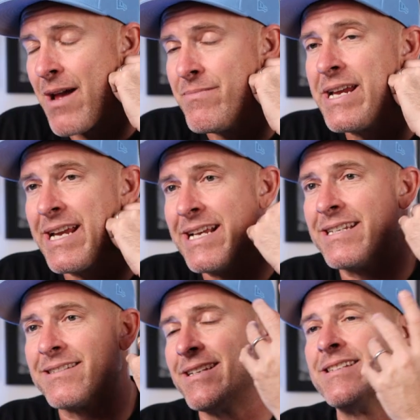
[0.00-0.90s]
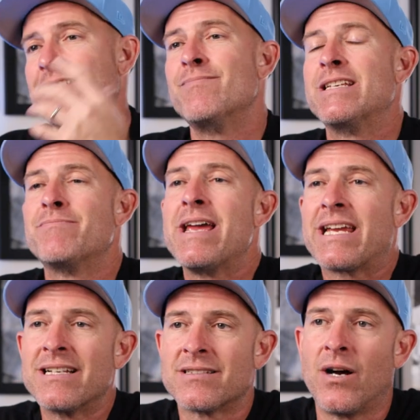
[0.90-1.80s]
I meet is
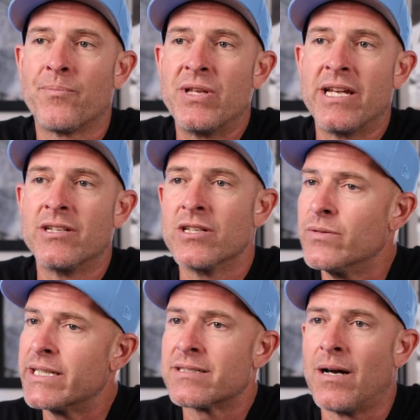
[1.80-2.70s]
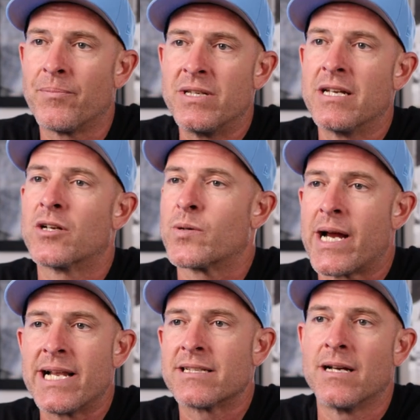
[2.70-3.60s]
making something, doing something,
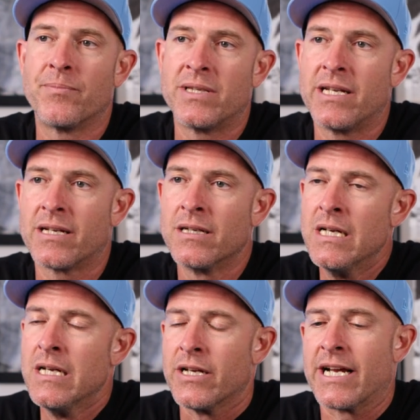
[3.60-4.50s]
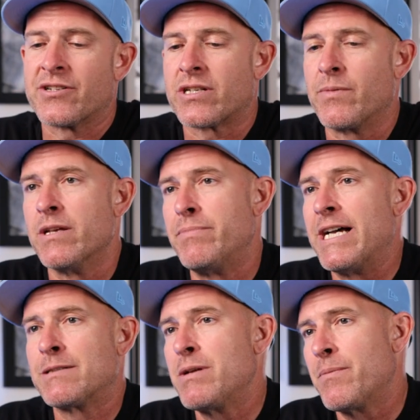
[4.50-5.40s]
creating something. You guys are some of the
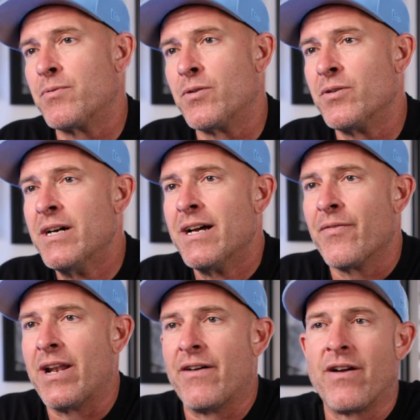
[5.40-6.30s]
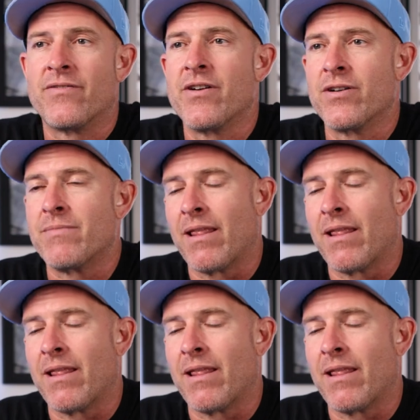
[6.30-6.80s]
best people that I've ever known in my